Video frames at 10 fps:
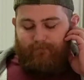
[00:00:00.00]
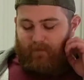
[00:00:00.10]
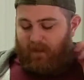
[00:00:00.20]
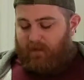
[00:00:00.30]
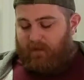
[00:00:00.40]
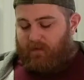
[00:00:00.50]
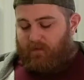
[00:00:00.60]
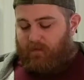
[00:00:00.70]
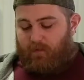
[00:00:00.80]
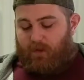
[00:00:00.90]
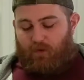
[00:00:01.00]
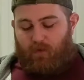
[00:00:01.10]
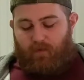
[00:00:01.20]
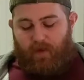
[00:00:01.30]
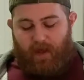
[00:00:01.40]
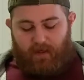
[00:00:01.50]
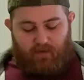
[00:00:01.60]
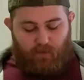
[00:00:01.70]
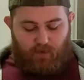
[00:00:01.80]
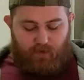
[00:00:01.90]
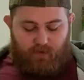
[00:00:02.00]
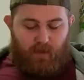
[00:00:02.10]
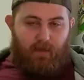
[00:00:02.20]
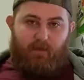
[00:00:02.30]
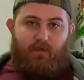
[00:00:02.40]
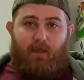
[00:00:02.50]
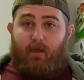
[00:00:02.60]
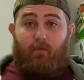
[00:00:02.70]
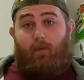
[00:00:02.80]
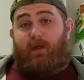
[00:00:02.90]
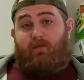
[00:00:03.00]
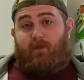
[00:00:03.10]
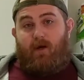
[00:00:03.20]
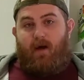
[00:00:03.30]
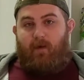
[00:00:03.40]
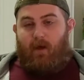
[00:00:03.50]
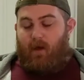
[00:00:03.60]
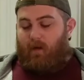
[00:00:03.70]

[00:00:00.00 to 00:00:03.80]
It doesn't destroy the bag. It's more just, I just needed a replacement strap.